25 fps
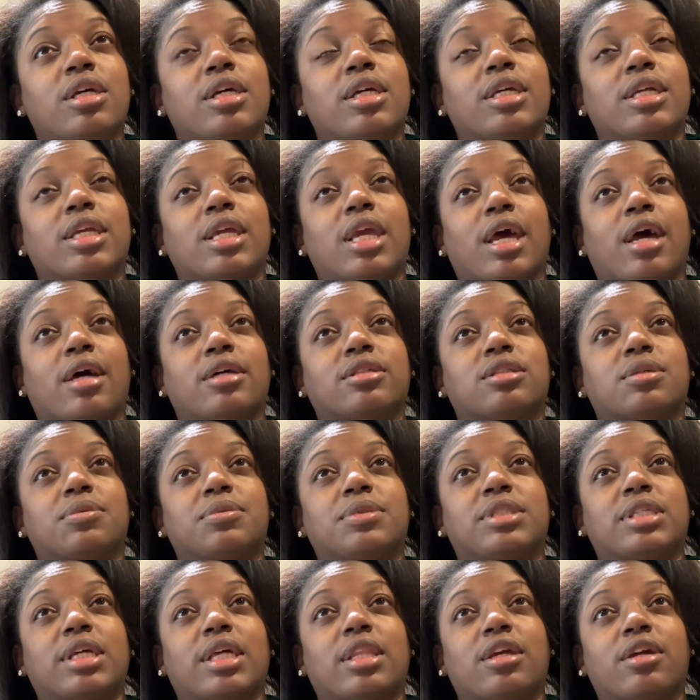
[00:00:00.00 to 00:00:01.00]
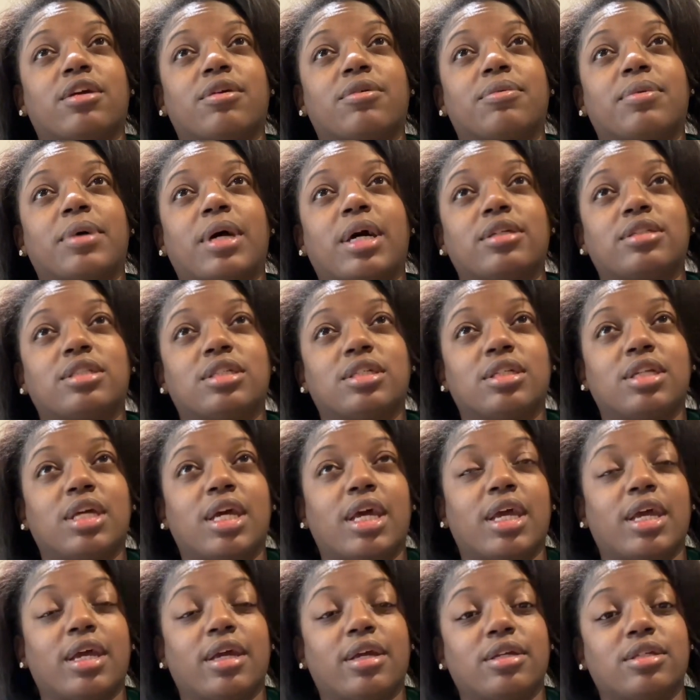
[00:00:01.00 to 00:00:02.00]
Yeah, so we stayed there about two
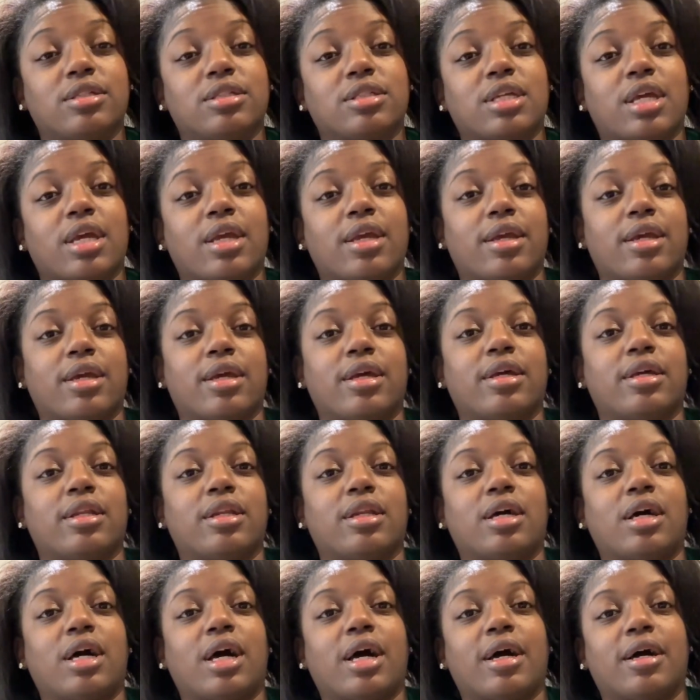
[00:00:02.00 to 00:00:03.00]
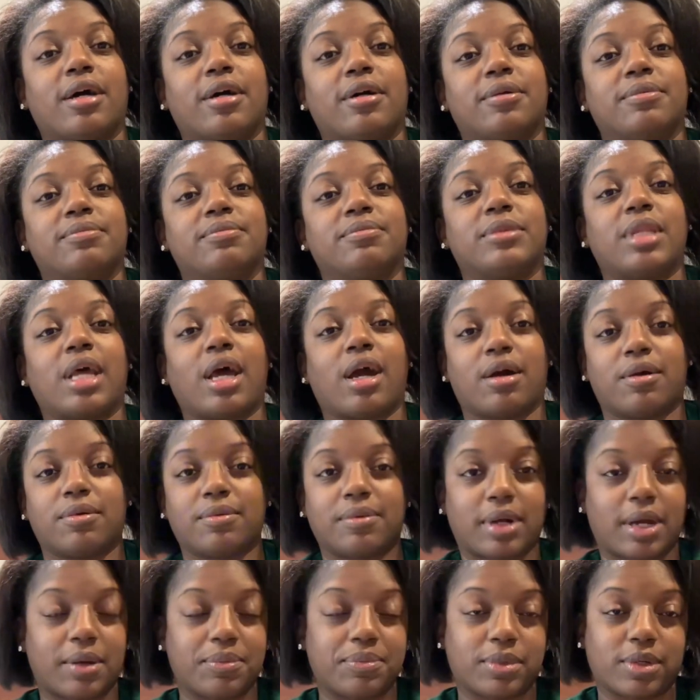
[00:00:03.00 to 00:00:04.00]
days and um, now
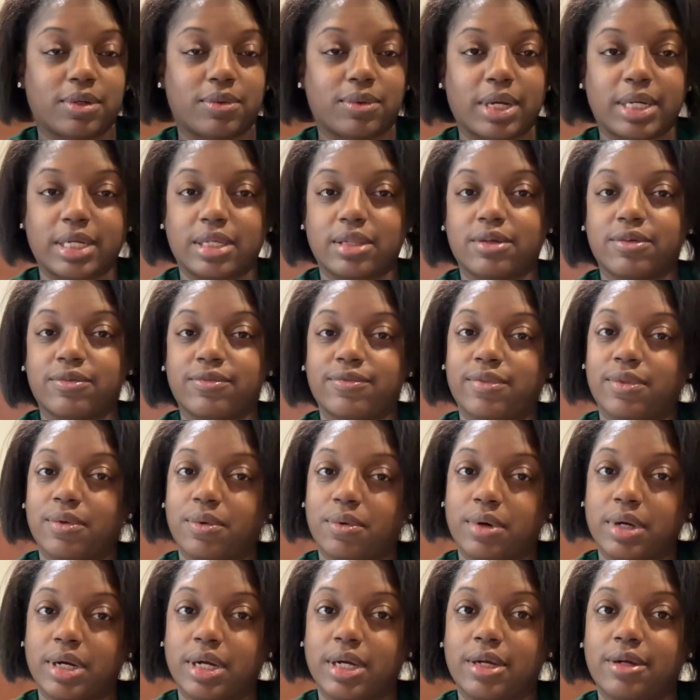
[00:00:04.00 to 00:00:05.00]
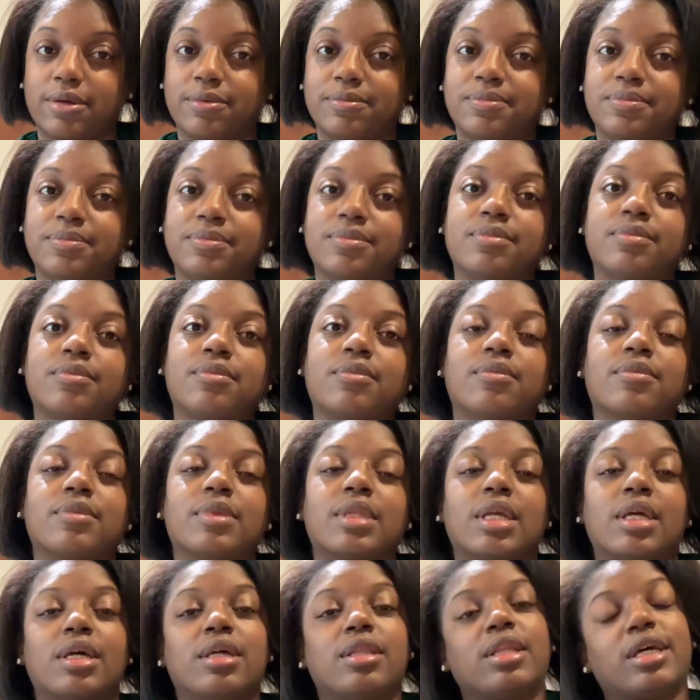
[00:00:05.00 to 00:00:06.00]
we're up on a regular floor.
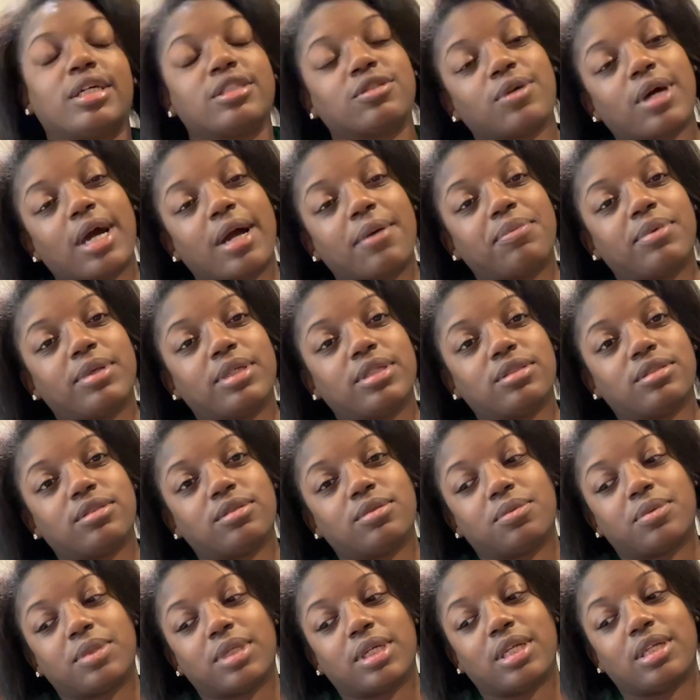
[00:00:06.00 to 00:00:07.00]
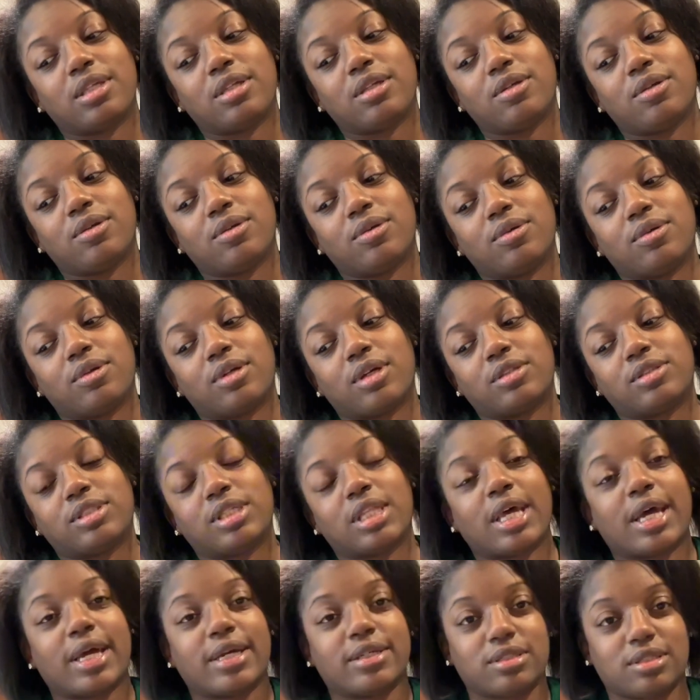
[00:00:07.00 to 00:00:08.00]
That's what happens when you go to the
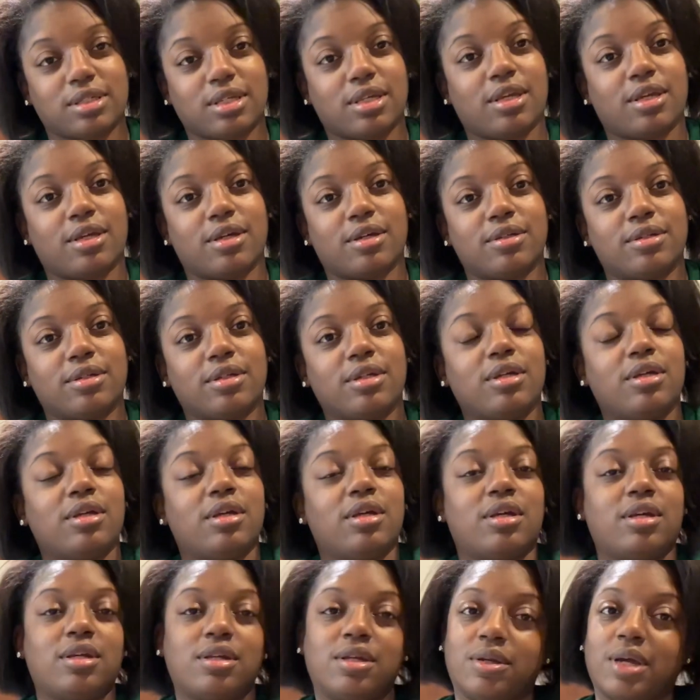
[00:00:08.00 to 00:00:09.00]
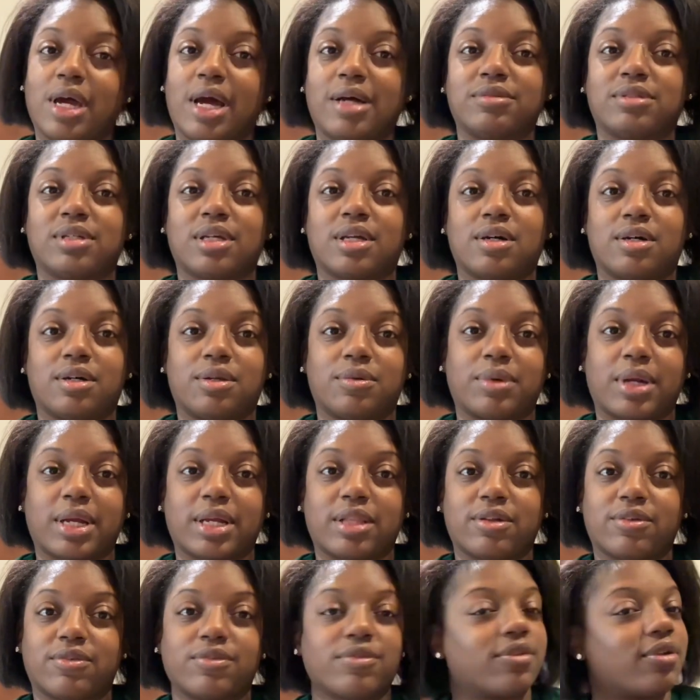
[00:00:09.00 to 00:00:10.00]
ICU. You have to go on a
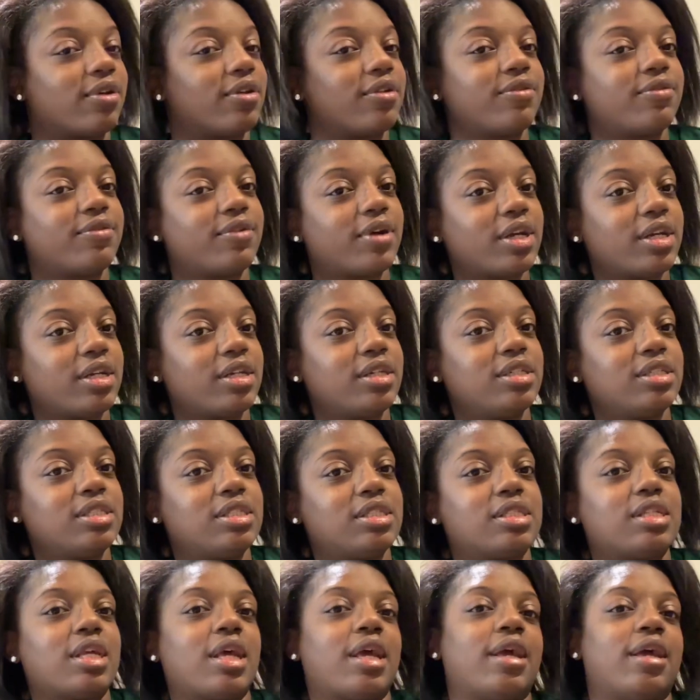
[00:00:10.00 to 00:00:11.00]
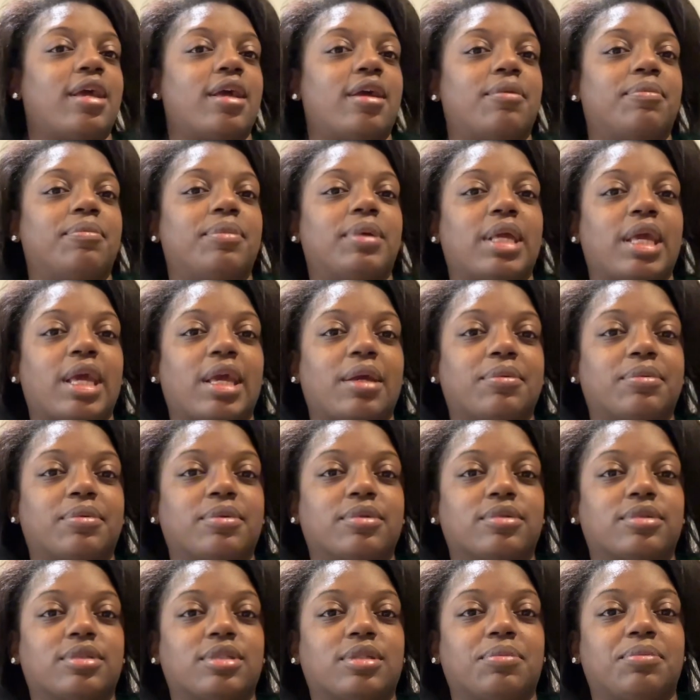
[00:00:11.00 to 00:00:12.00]
regular floor first and be
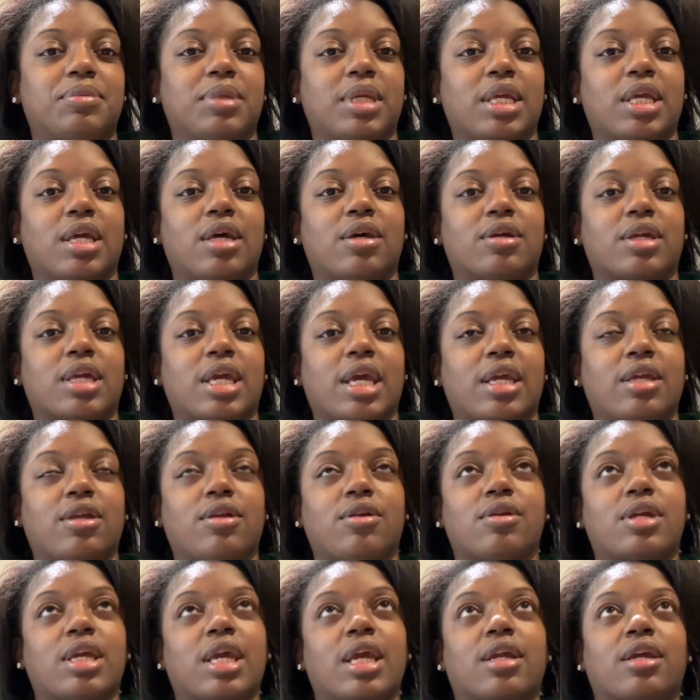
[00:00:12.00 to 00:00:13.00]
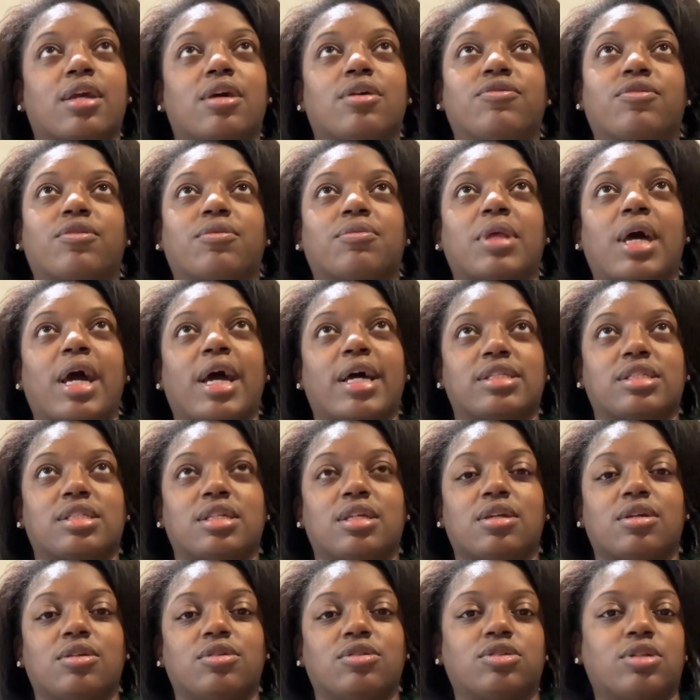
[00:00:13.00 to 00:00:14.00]
able to be okay. You can't go from the
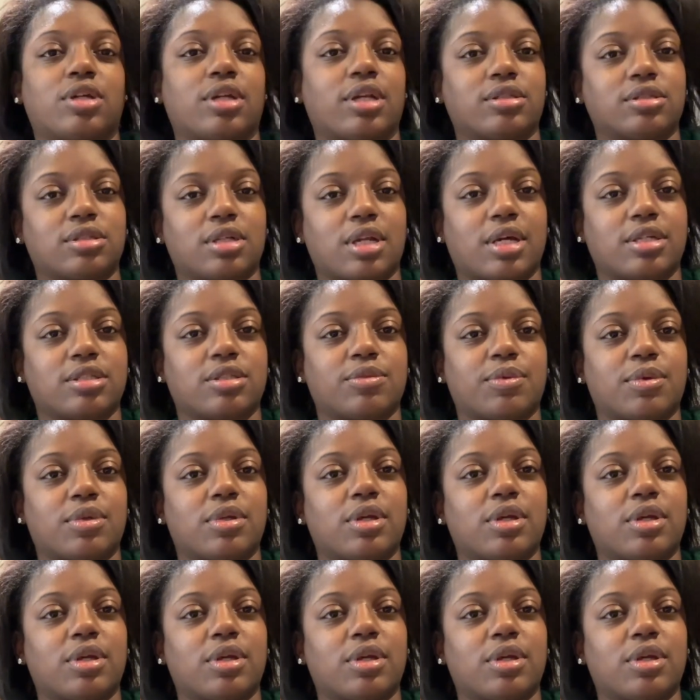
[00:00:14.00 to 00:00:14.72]
ICU straight out to the hospital.